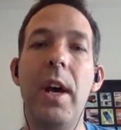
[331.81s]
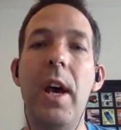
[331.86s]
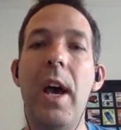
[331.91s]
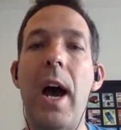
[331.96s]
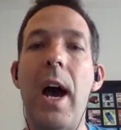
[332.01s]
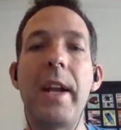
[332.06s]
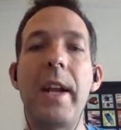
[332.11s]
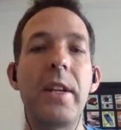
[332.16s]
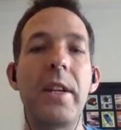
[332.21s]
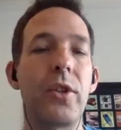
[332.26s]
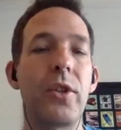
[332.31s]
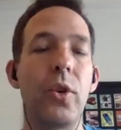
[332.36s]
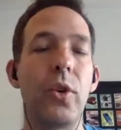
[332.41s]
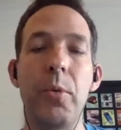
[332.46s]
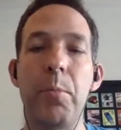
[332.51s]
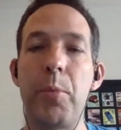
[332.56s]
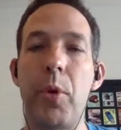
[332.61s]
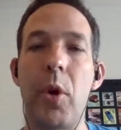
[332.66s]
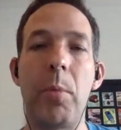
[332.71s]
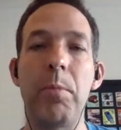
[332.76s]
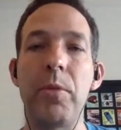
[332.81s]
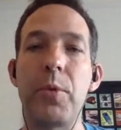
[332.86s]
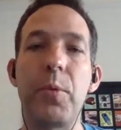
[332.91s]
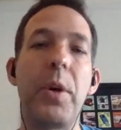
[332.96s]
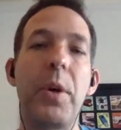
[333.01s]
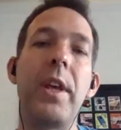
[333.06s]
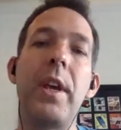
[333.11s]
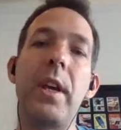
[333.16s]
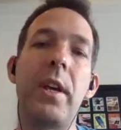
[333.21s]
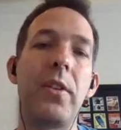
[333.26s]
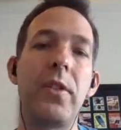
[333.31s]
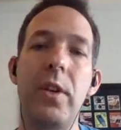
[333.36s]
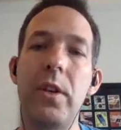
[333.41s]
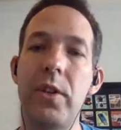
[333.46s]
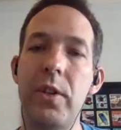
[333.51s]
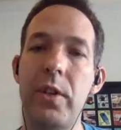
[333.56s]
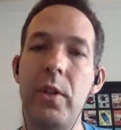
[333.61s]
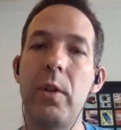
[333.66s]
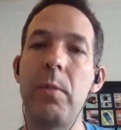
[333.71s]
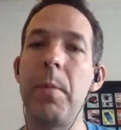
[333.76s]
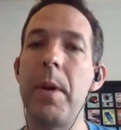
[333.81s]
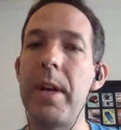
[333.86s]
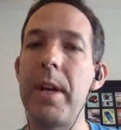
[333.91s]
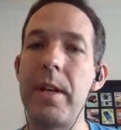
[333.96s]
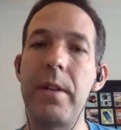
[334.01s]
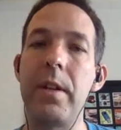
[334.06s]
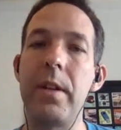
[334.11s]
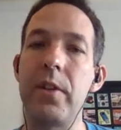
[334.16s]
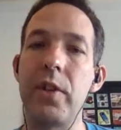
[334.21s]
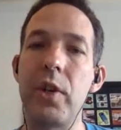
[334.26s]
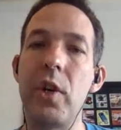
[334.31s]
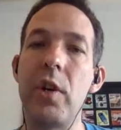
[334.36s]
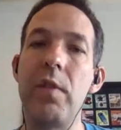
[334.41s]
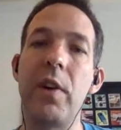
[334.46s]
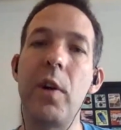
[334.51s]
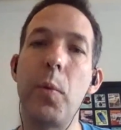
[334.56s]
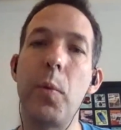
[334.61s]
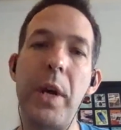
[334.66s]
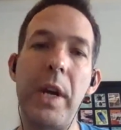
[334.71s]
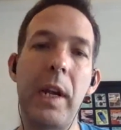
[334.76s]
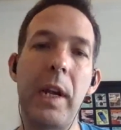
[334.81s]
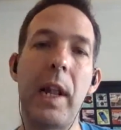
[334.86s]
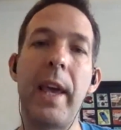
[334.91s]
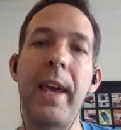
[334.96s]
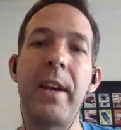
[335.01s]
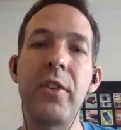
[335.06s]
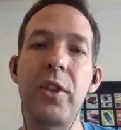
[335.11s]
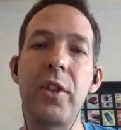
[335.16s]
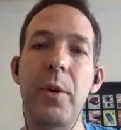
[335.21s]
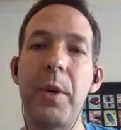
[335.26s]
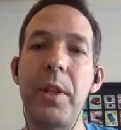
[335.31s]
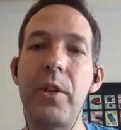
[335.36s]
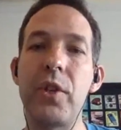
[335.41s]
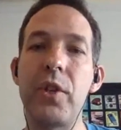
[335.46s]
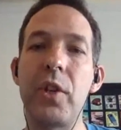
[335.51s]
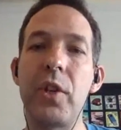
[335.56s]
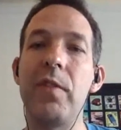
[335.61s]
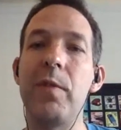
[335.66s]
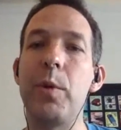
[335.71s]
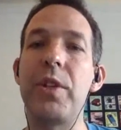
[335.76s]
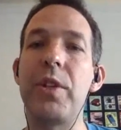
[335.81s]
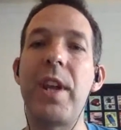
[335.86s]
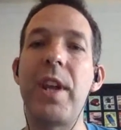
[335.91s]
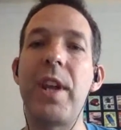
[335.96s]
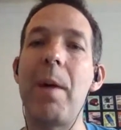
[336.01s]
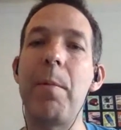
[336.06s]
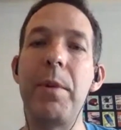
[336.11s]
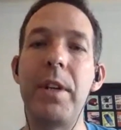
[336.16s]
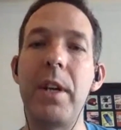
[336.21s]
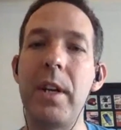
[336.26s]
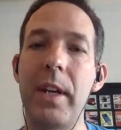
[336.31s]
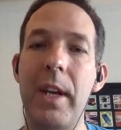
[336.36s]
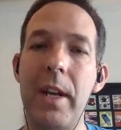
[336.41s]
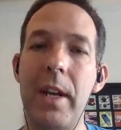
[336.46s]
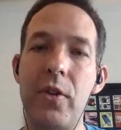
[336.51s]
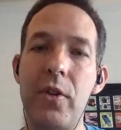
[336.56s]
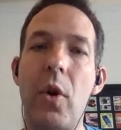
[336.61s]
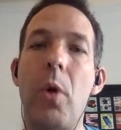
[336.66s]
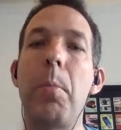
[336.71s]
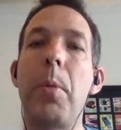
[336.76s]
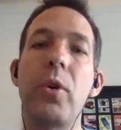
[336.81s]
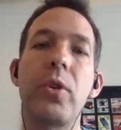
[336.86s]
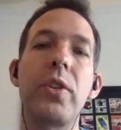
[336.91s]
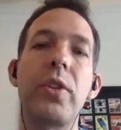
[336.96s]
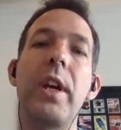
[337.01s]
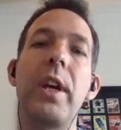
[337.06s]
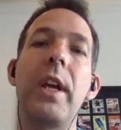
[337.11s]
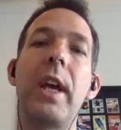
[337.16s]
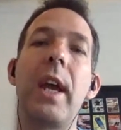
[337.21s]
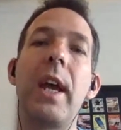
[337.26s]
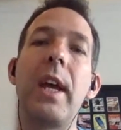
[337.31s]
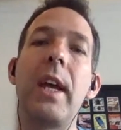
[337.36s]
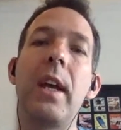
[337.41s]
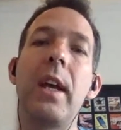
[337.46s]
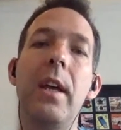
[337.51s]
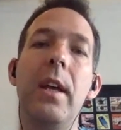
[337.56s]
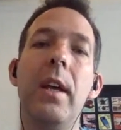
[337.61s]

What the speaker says: Had its own problems with it because it still made the server a weak link. So when the server was down, we didn't get Dropbox syncing.